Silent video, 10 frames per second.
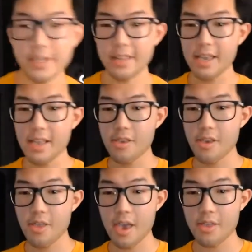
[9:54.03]
And at the end of the
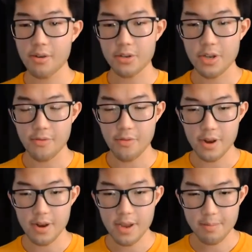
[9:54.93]
day, there's
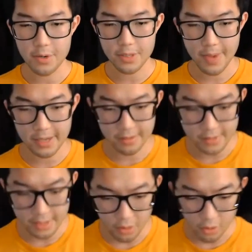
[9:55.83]
different perspectives
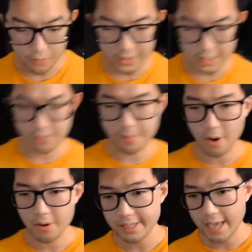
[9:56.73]
that all these different
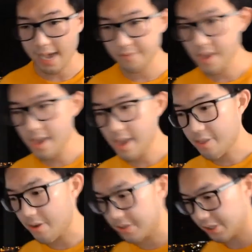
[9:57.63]
parties have.
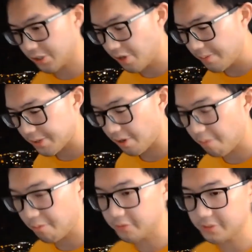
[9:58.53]
There's extremists on
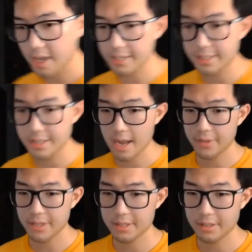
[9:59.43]
both sides that
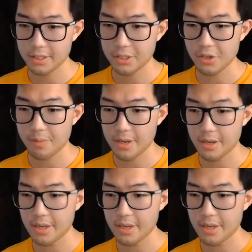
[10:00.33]
obviously should be